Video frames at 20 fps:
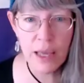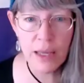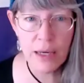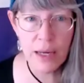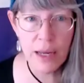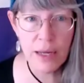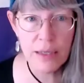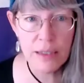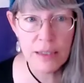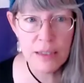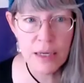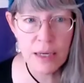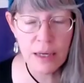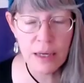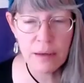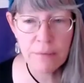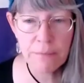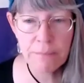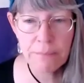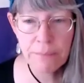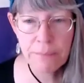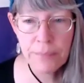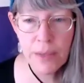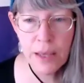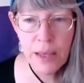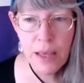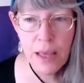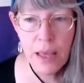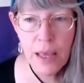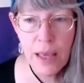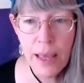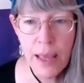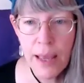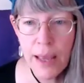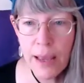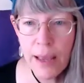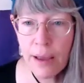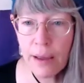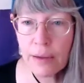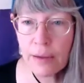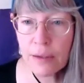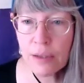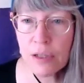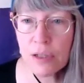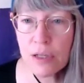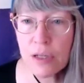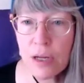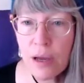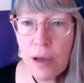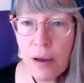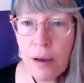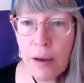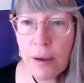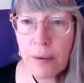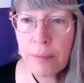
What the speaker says: the gate 18. And